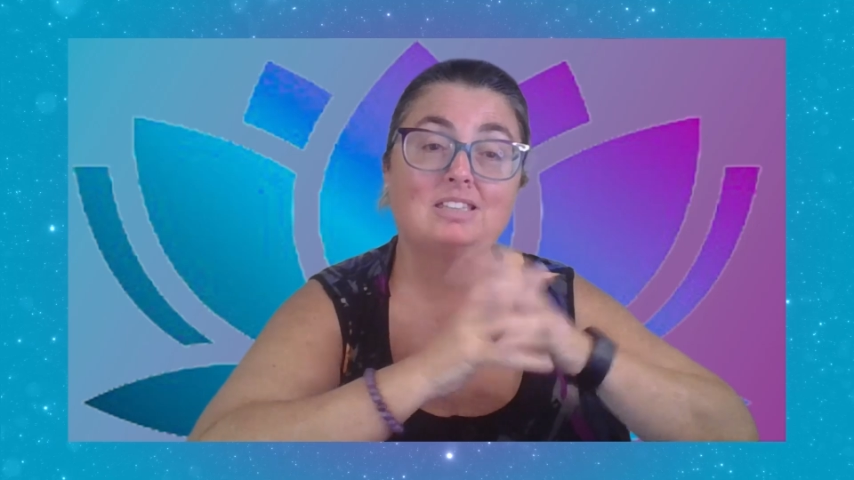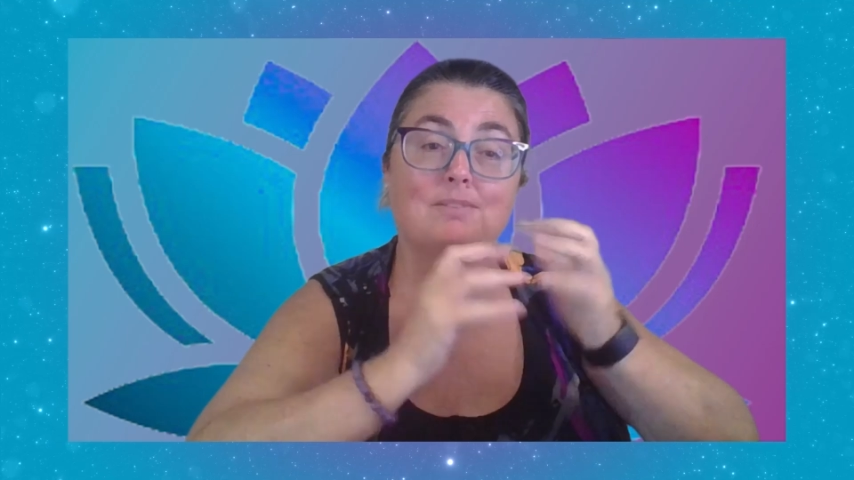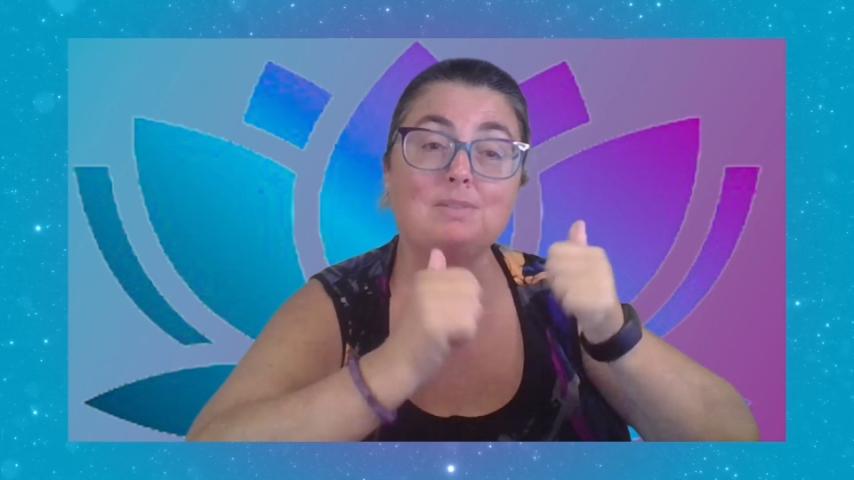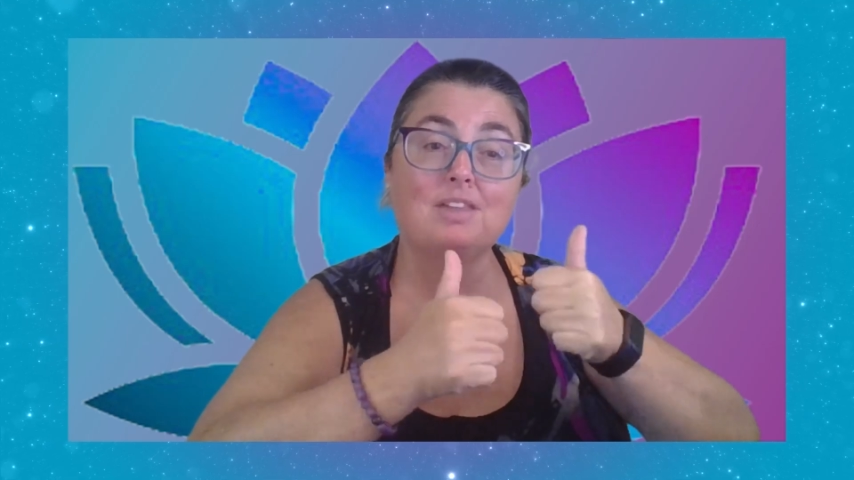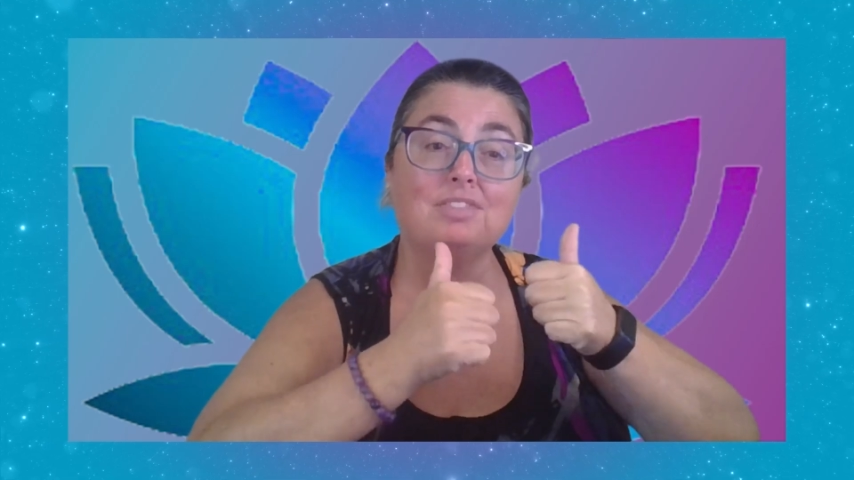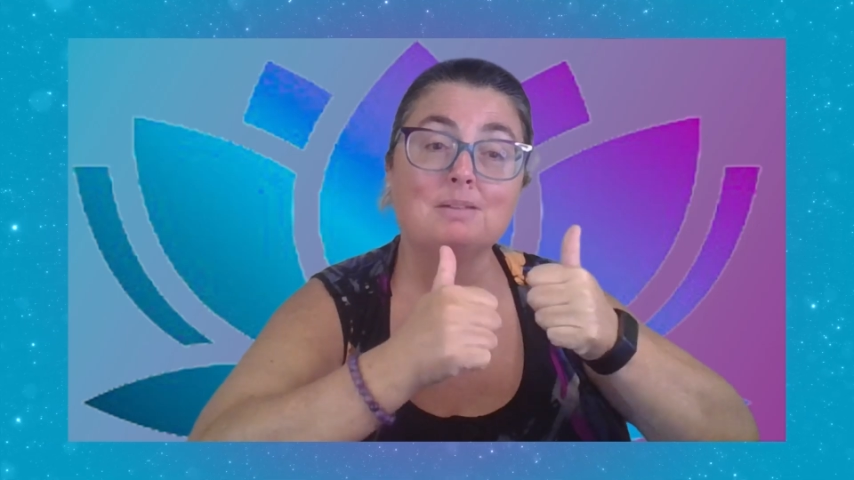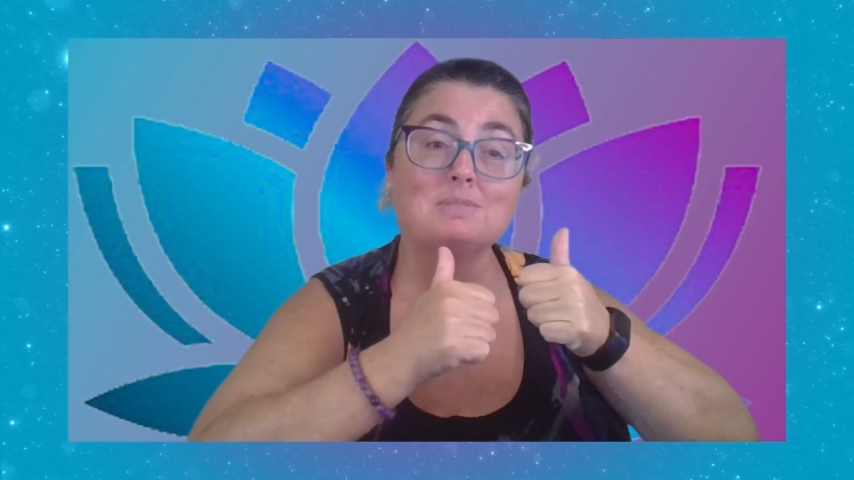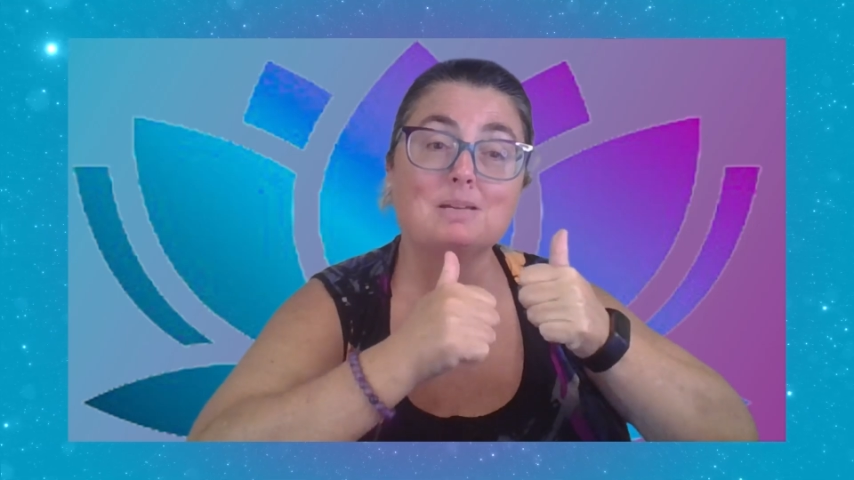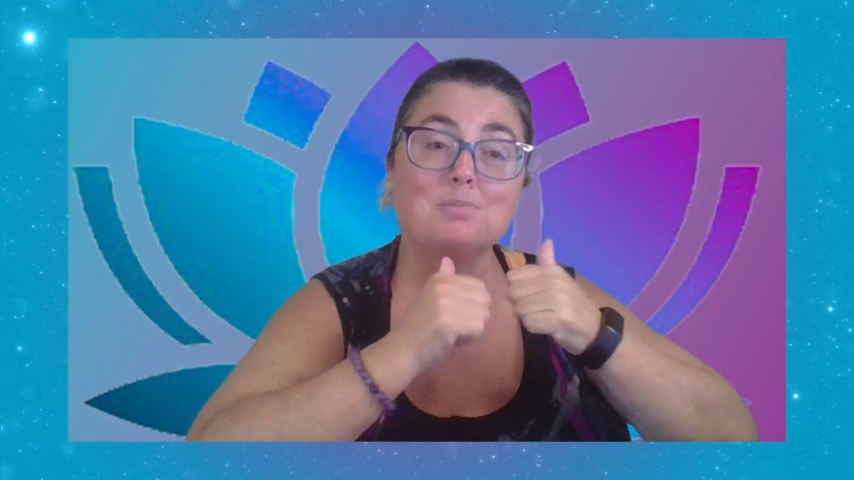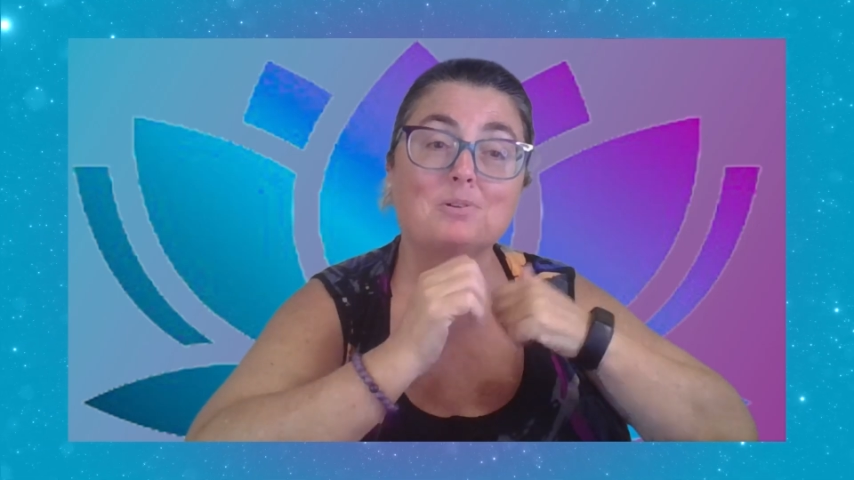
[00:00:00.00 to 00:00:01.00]
give me a
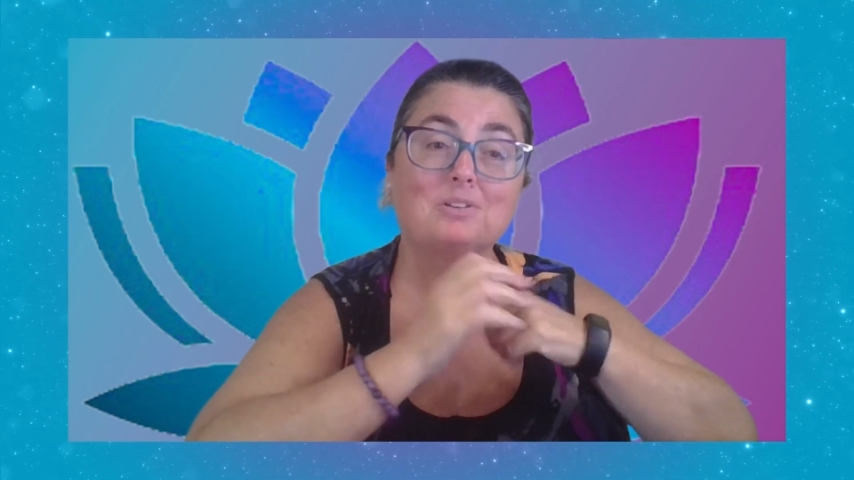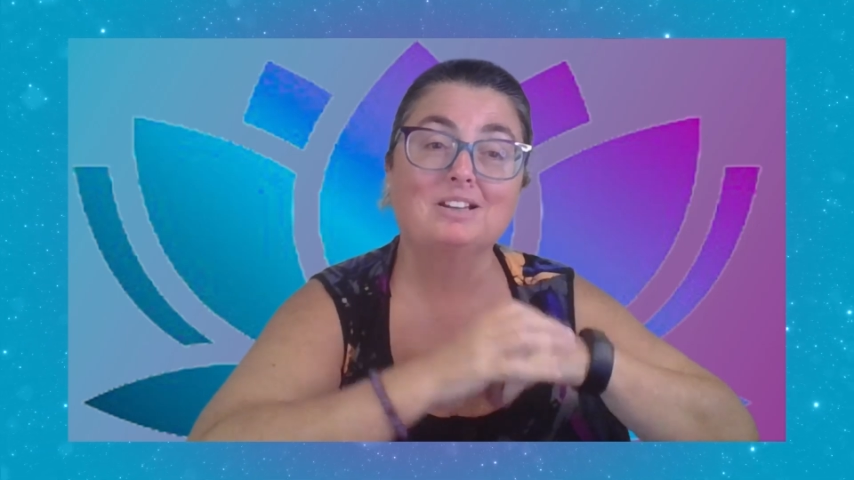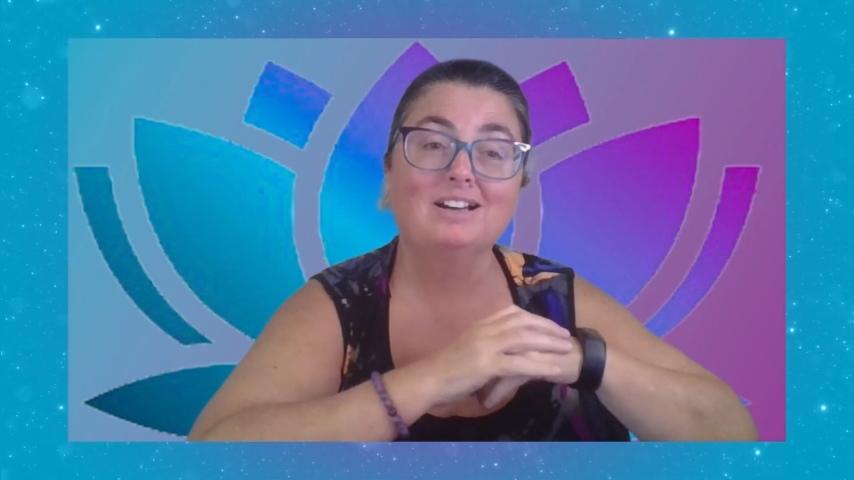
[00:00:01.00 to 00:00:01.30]
thumbs up on?